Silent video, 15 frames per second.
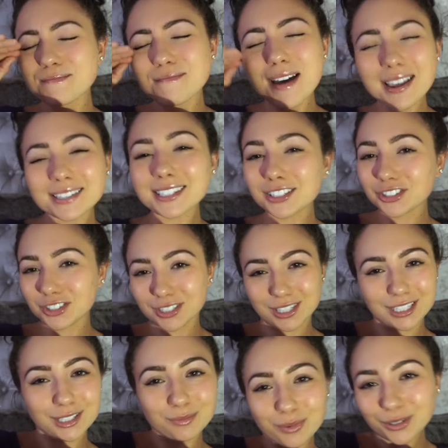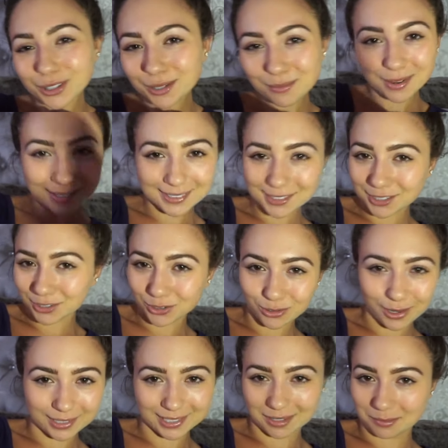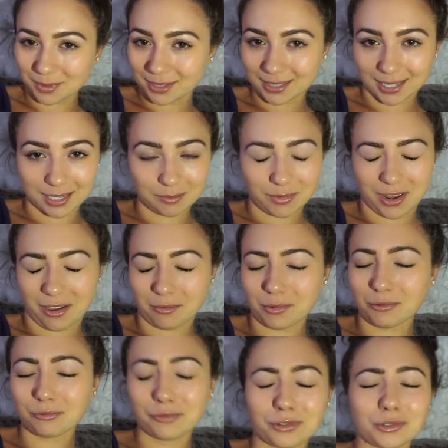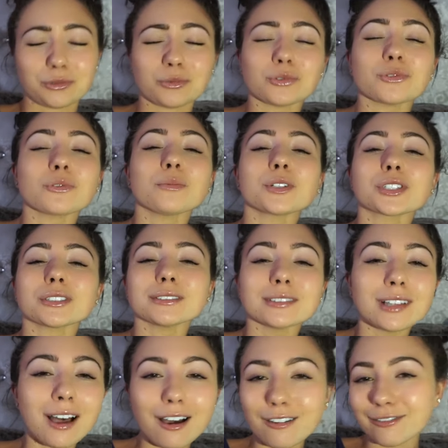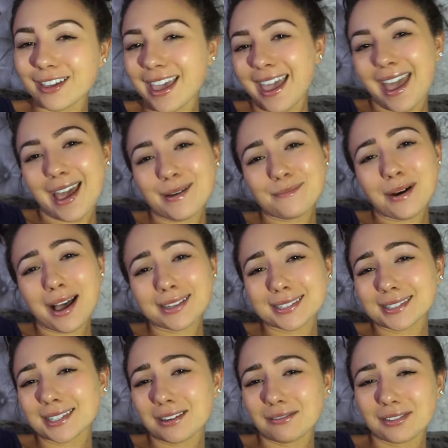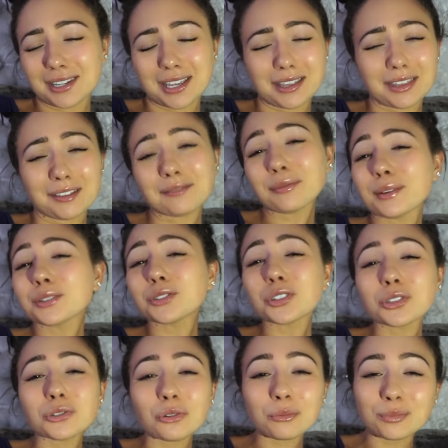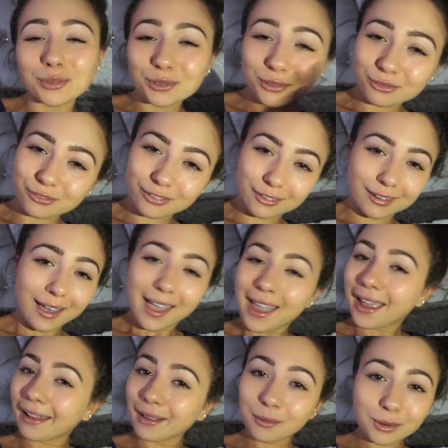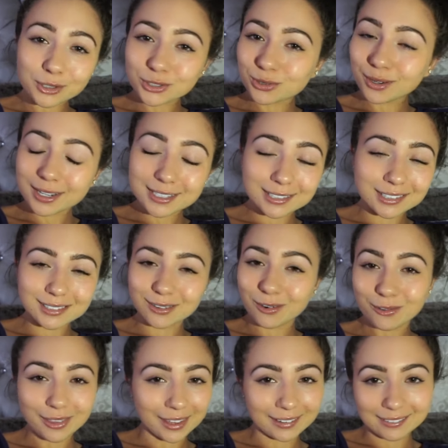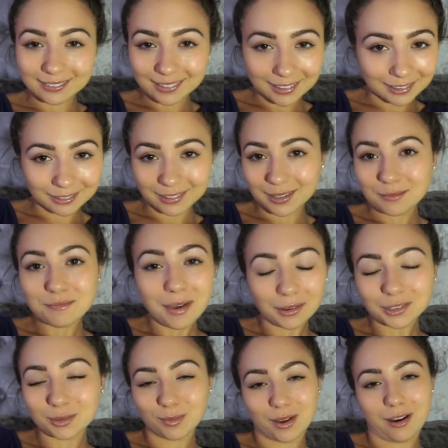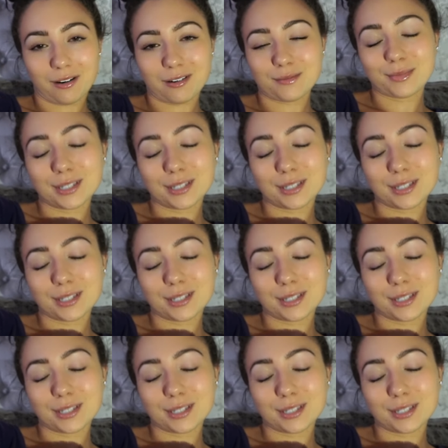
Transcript: These birthday messages you guys have been sending me have been filled with so much love and positivity, and they've been just so beautiful. And I want you guys to know that it literally melts my heart.